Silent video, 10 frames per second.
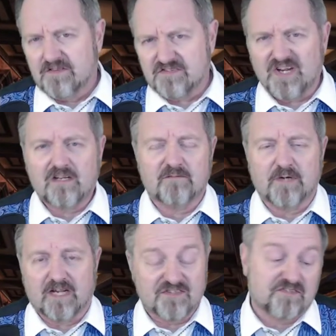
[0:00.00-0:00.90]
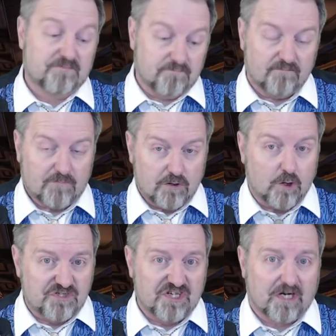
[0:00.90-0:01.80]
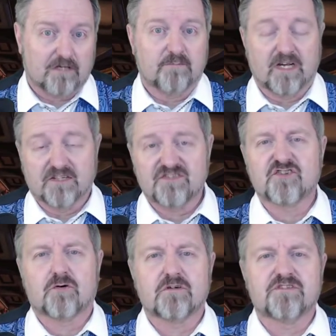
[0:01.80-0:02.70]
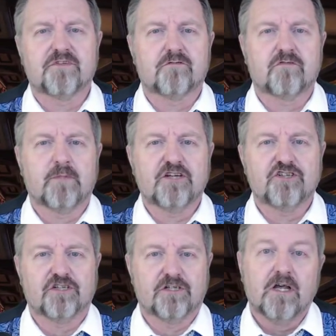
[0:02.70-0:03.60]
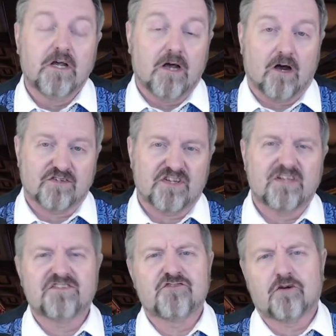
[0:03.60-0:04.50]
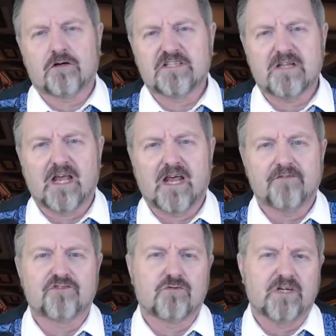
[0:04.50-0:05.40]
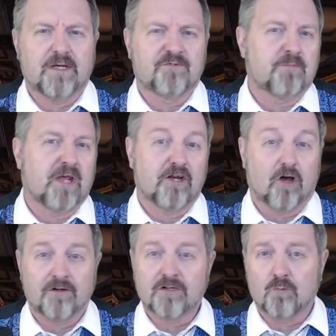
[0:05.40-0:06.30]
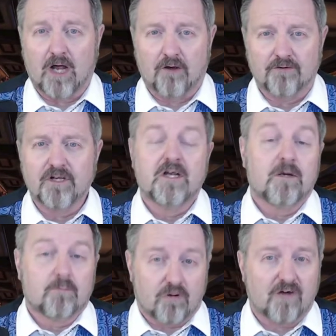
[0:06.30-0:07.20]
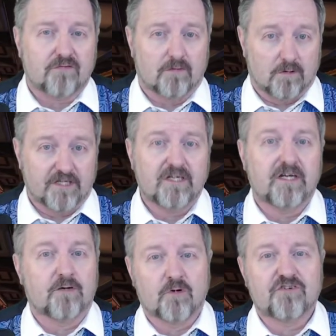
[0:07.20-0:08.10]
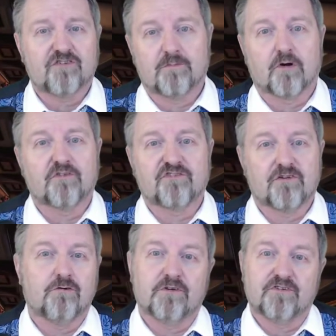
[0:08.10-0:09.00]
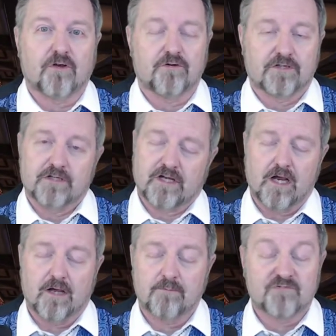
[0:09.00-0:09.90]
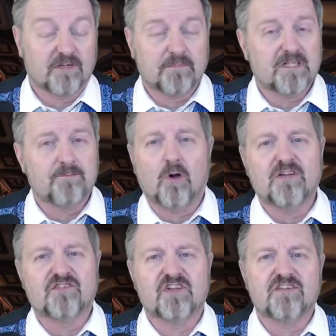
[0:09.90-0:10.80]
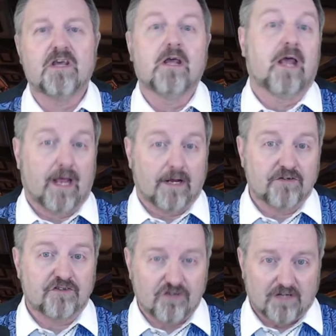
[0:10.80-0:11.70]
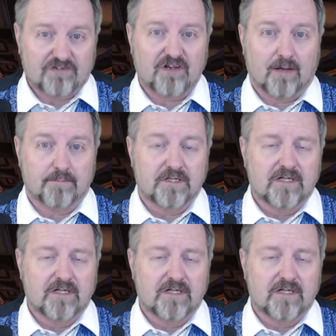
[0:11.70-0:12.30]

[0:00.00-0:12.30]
The second best, close second best, source of information are citizen journalist live streams made on the ground, preferably in which the person who is holding the cam simply points it and shuts up,